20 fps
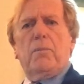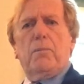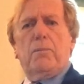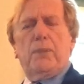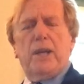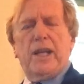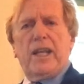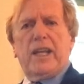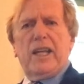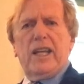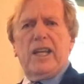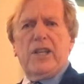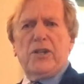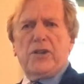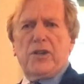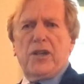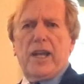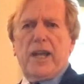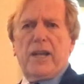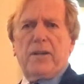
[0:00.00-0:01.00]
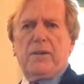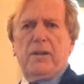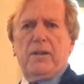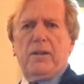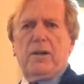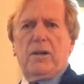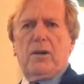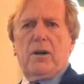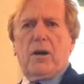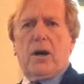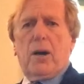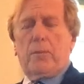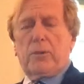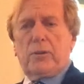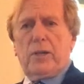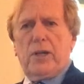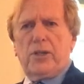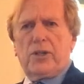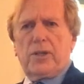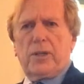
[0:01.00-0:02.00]
big internet
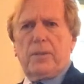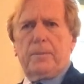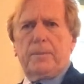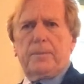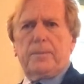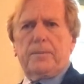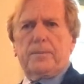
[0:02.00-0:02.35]
operation.